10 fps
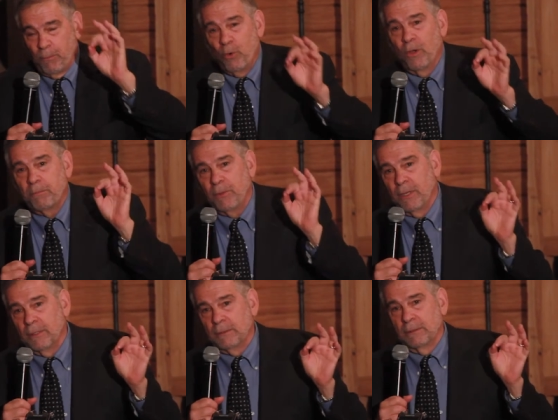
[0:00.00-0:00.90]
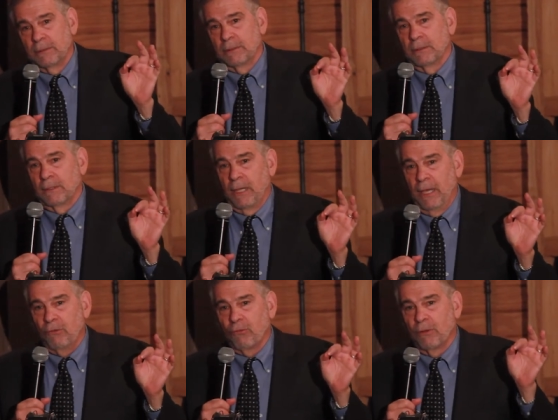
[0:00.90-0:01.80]
Point being,
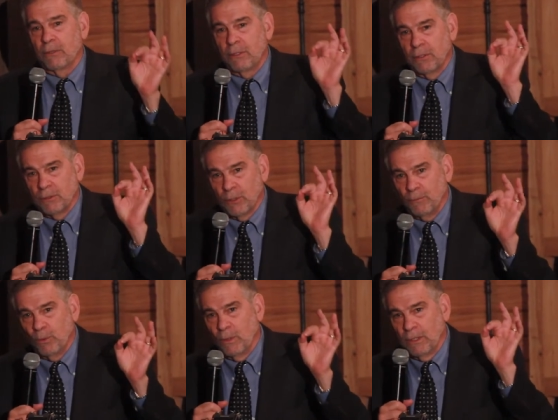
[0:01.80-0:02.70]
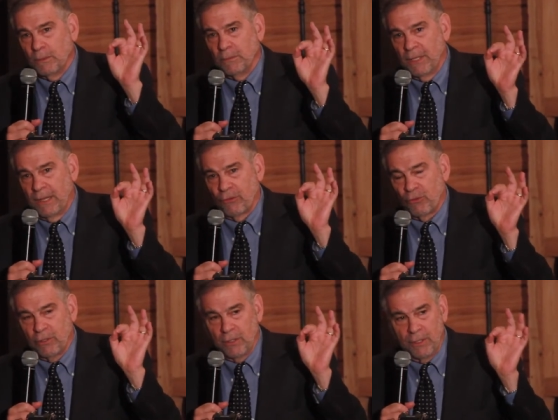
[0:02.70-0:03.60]
hatred can overwhelm
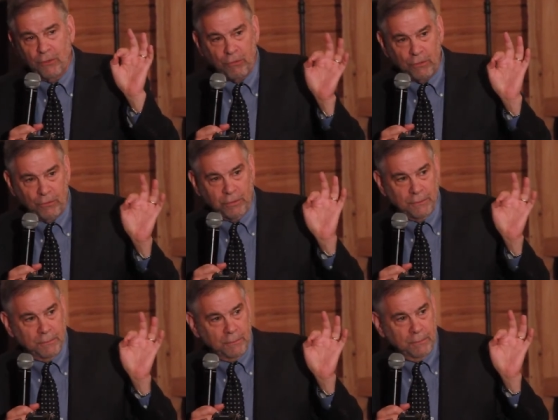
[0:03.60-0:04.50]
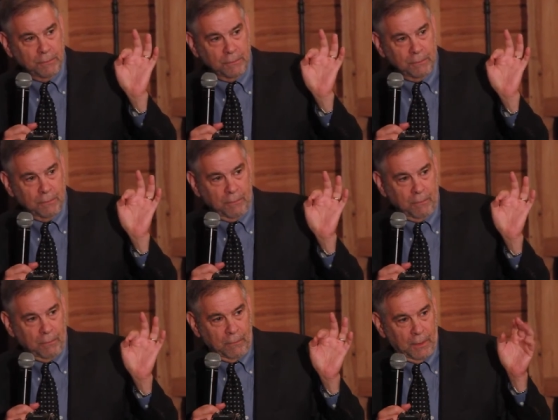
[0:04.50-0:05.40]
national interest.
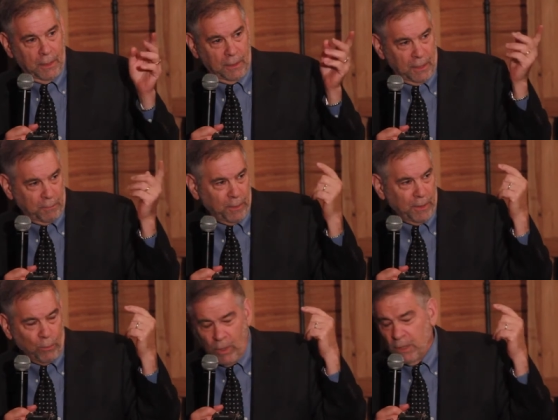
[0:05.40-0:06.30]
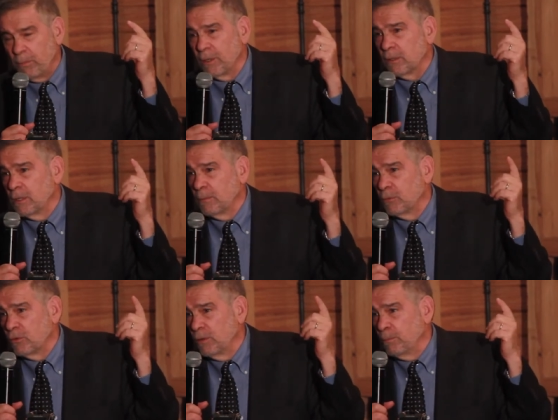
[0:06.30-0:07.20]
And that, by the way,
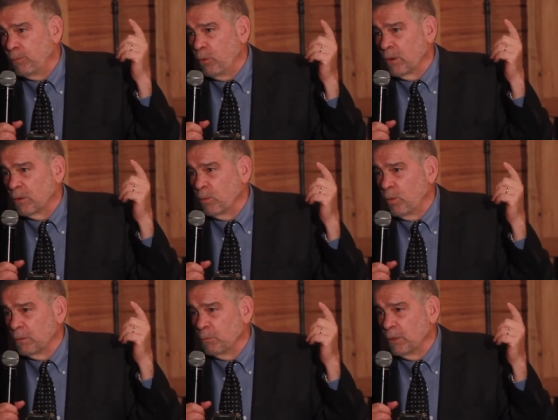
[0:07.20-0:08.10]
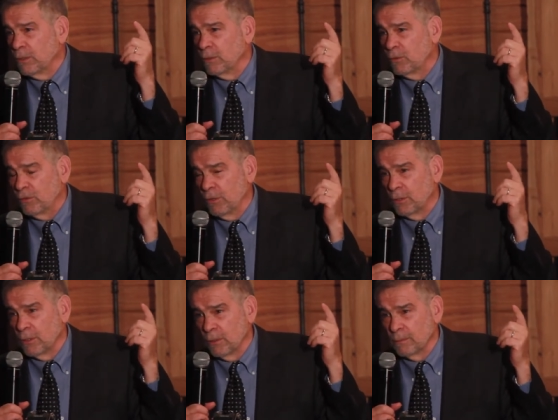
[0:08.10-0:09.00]
becomes important when we
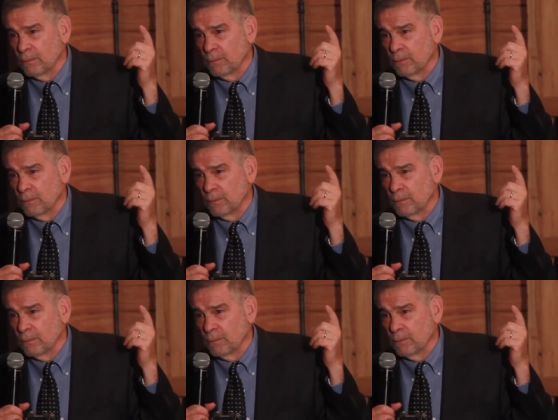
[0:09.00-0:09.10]
consider,